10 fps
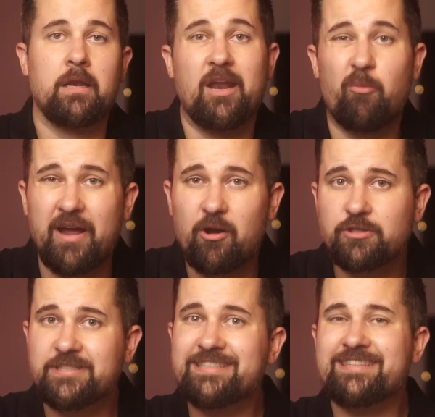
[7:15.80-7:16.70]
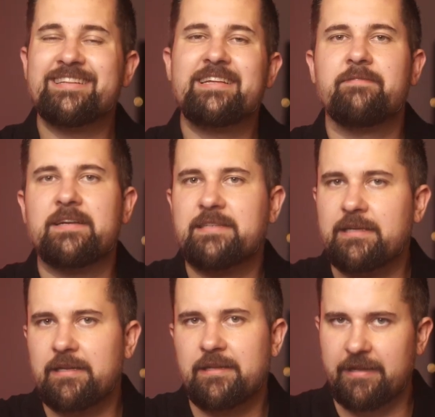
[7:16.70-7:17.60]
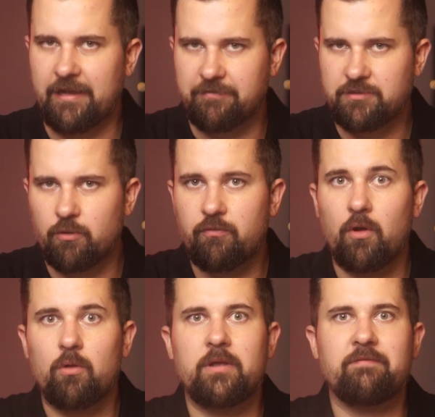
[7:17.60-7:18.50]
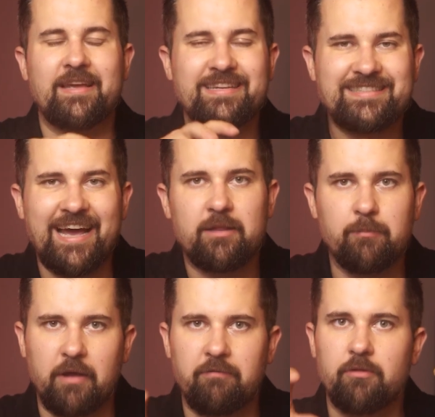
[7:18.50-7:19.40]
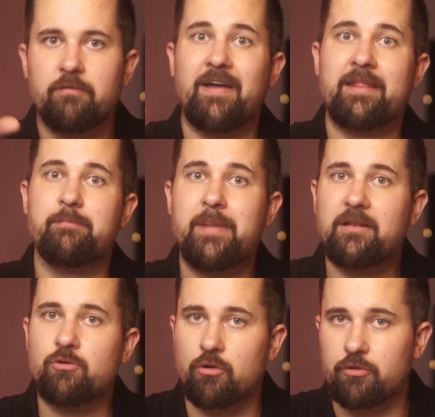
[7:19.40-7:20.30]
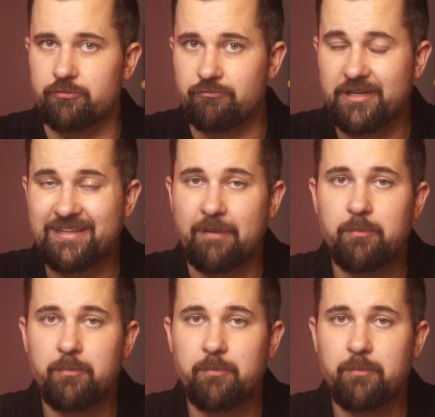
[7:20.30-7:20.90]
Now, by consistently investing in ETFs, you're following the exact method that made Ronald Reed a